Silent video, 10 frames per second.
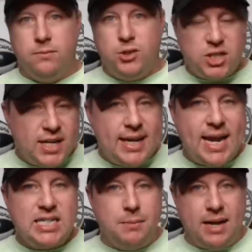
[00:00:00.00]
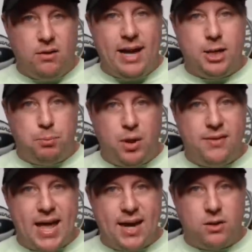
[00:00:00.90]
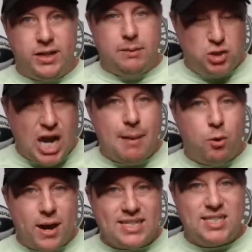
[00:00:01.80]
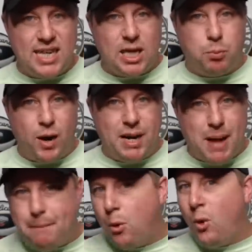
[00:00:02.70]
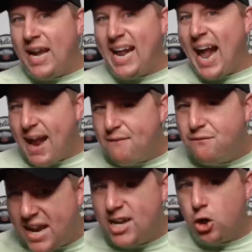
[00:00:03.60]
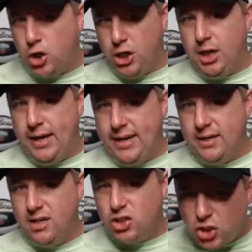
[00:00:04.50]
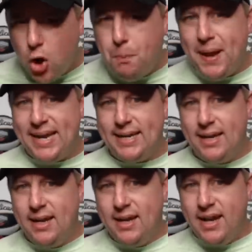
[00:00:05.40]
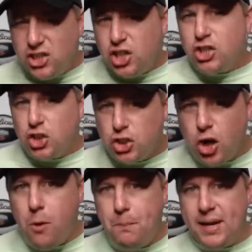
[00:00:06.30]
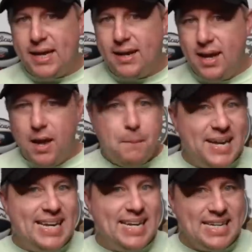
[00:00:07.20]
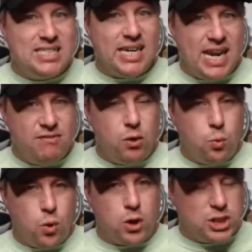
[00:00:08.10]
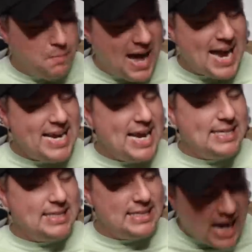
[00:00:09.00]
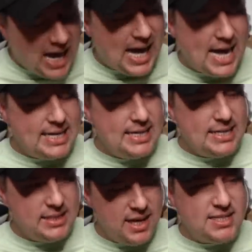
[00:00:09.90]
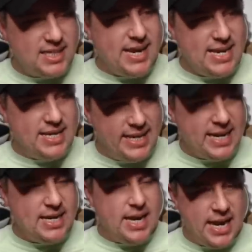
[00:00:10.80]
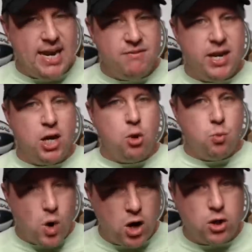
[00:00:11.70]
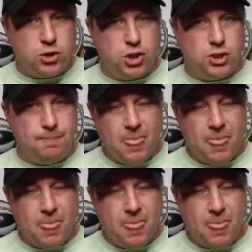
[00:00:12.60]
Just in case I'm not allowed to play that clip, Ja Morant celebrated by pointing a finger gun. Stupid! It's just stupid! But it gets even worse. My God, does it get even worse!